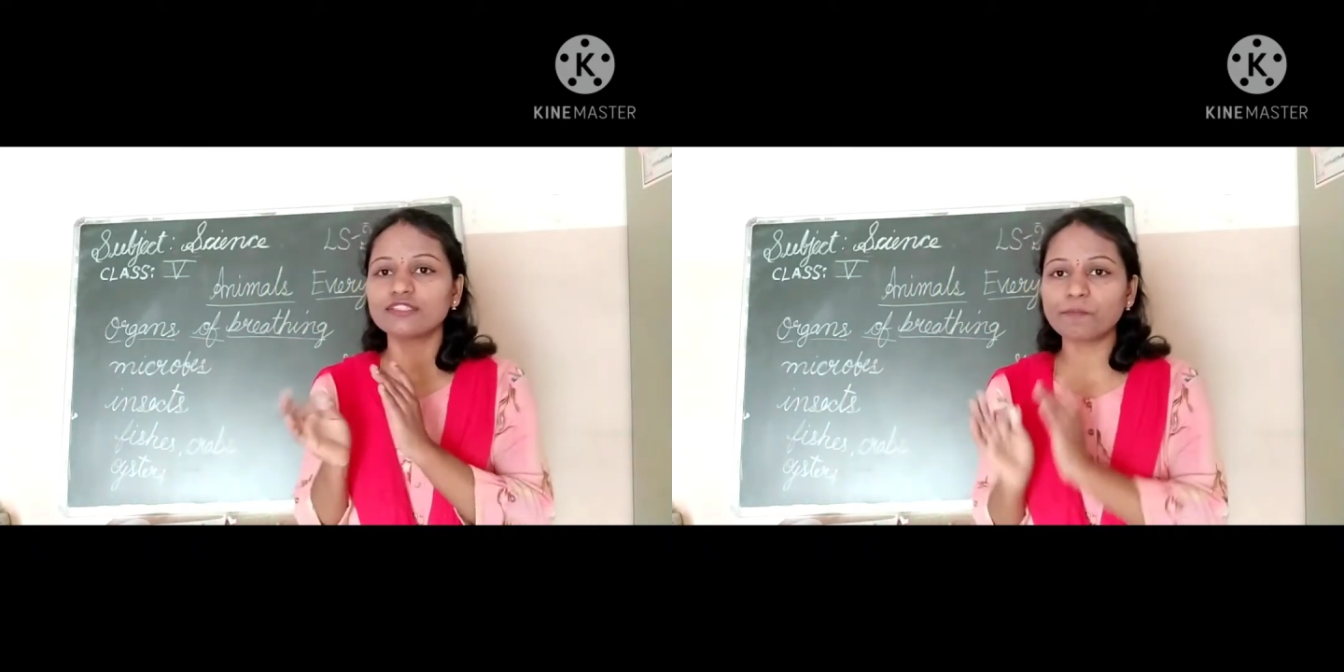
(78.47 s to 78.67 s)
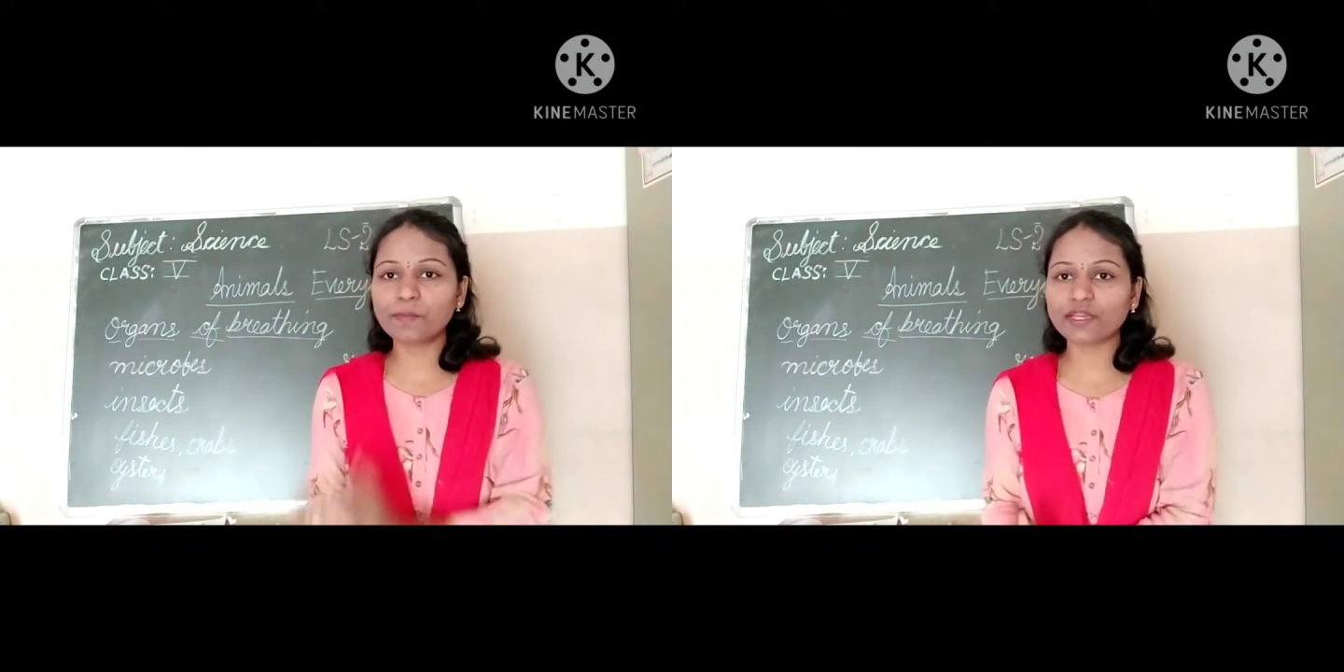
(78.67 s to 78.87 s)

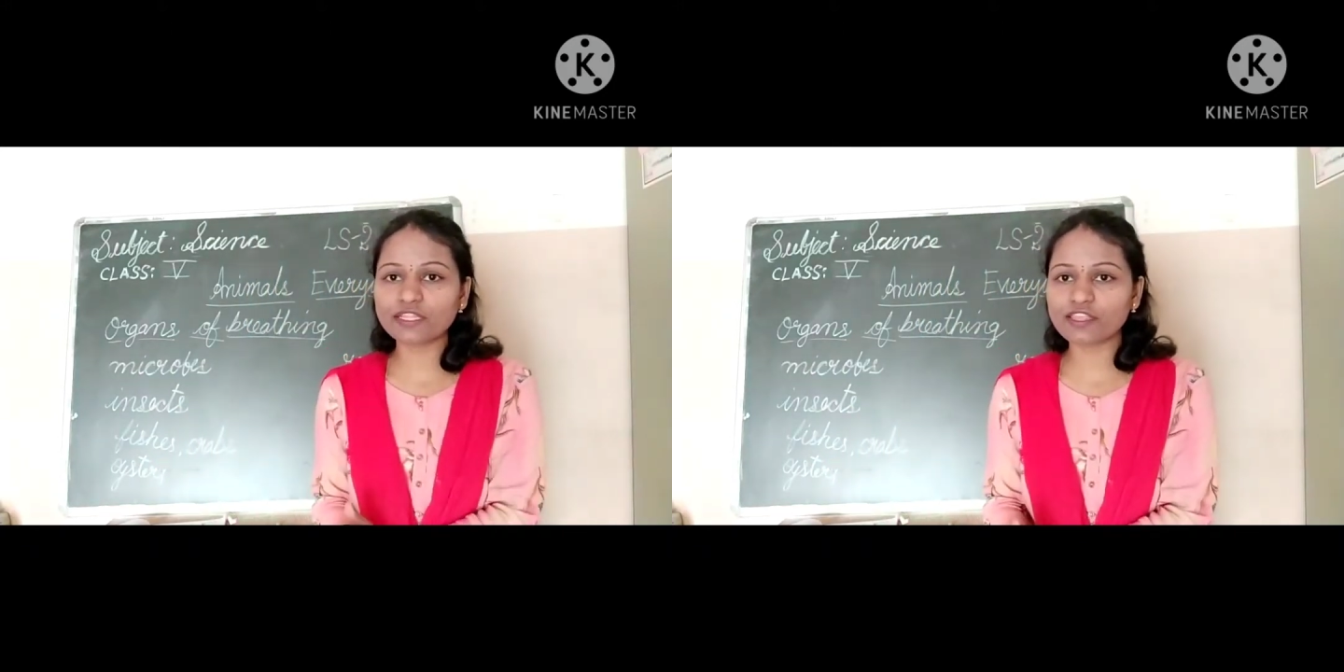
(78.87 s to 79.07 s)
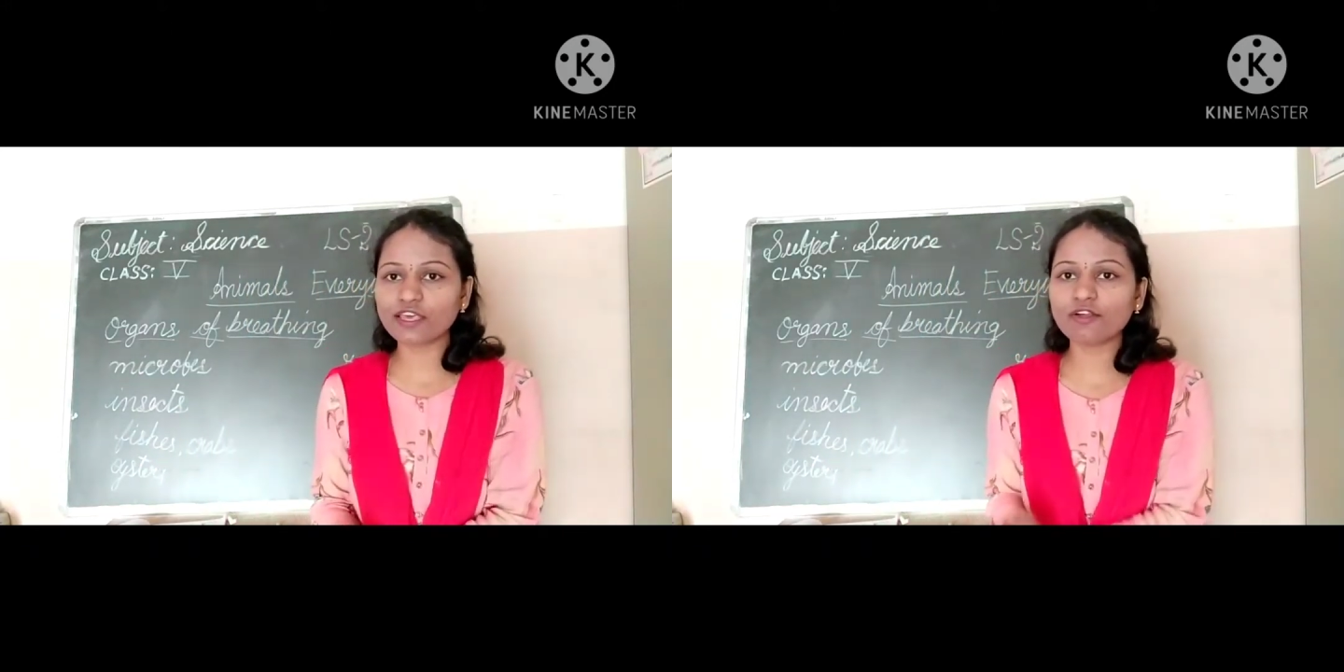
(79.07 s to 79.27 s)

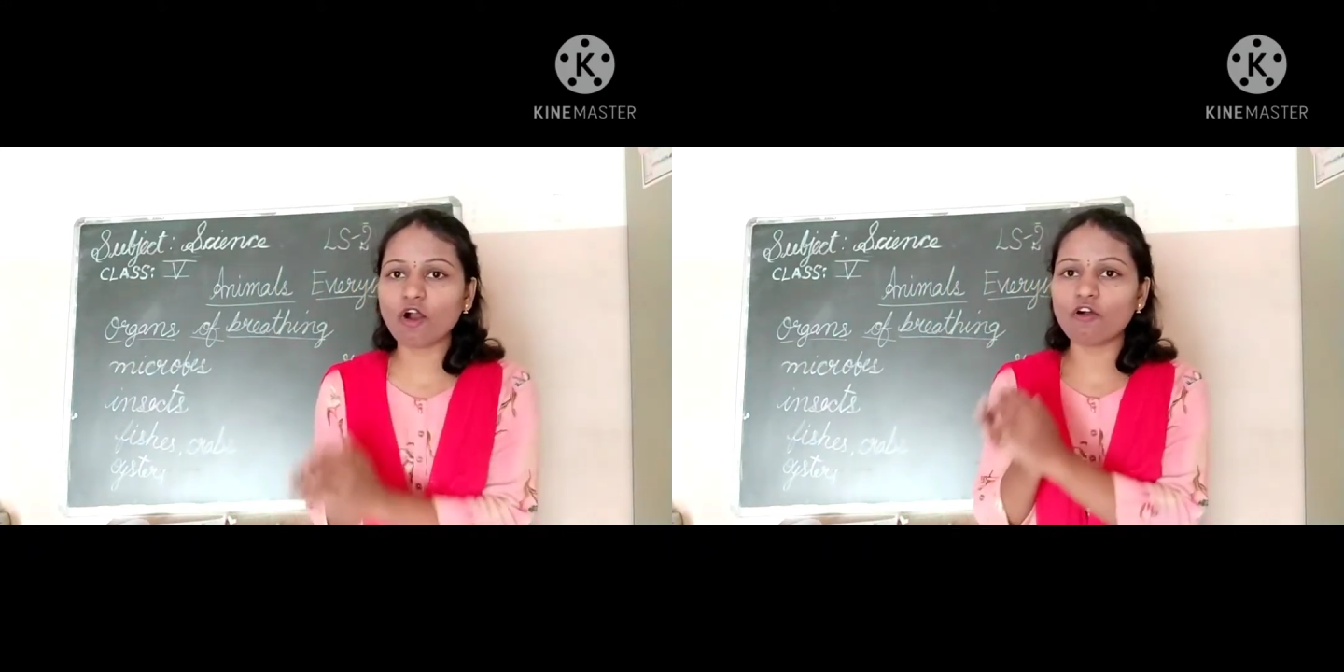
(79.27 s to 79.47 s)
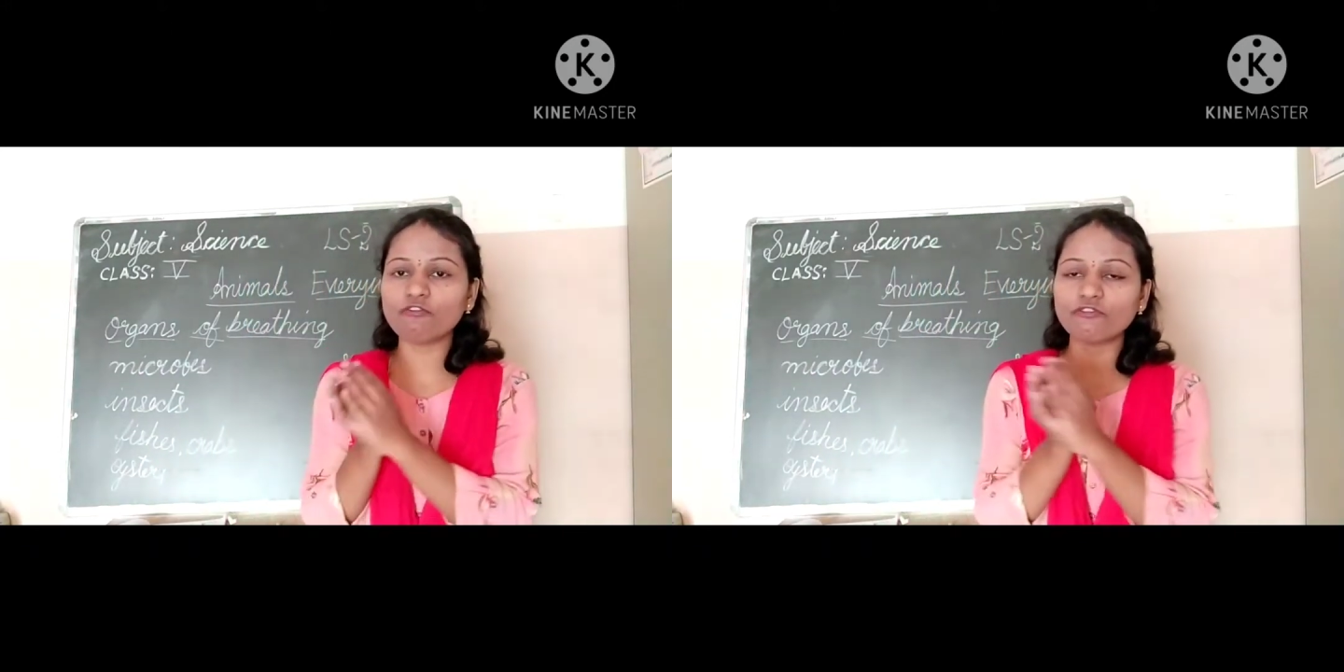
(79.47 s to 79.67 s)

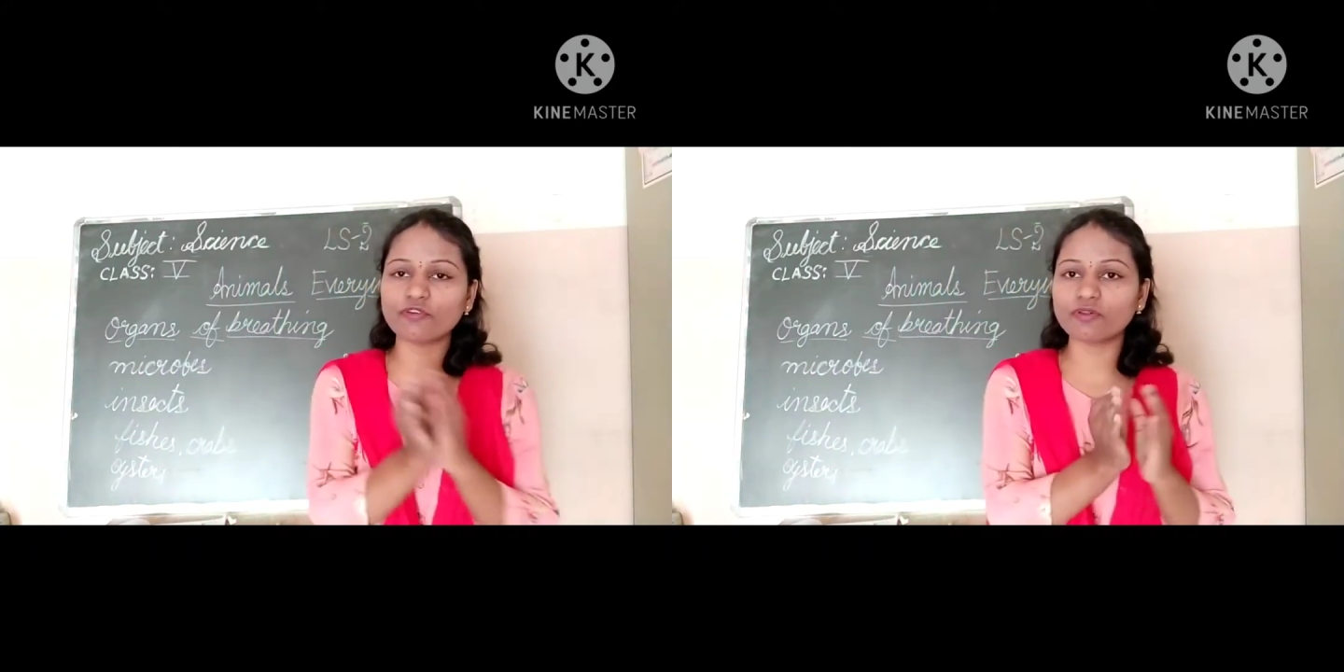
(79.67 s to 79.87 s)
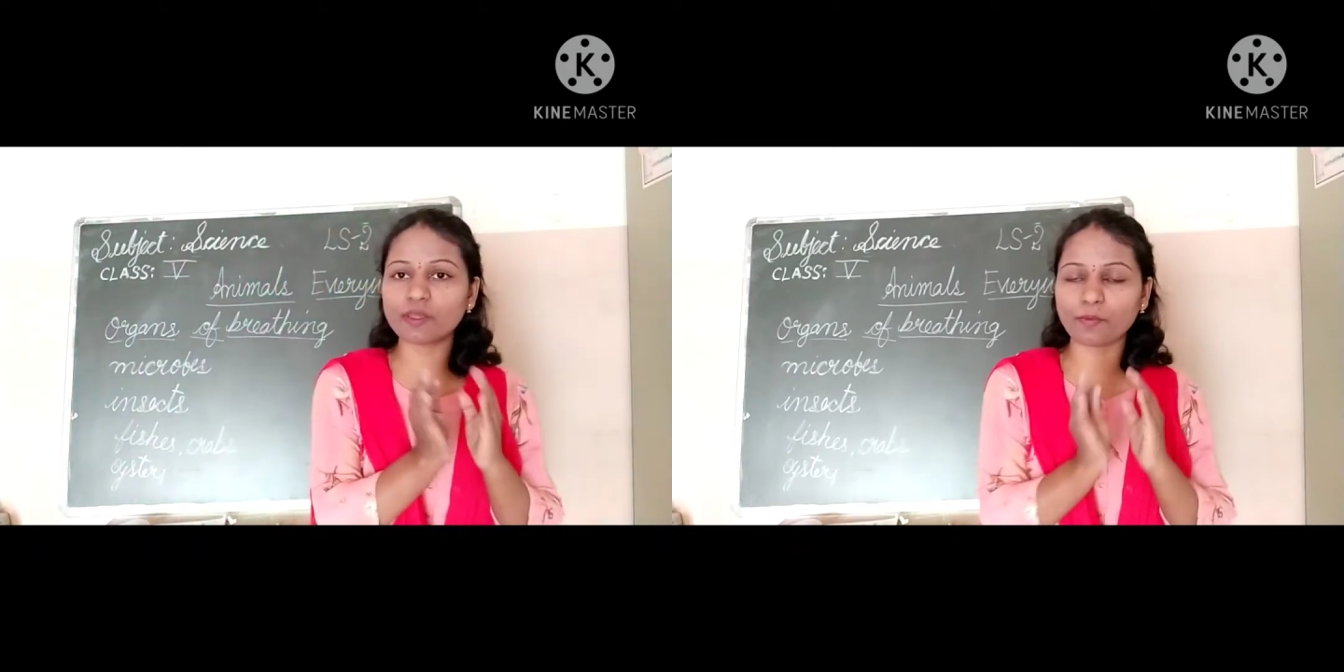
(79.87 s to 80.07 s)
the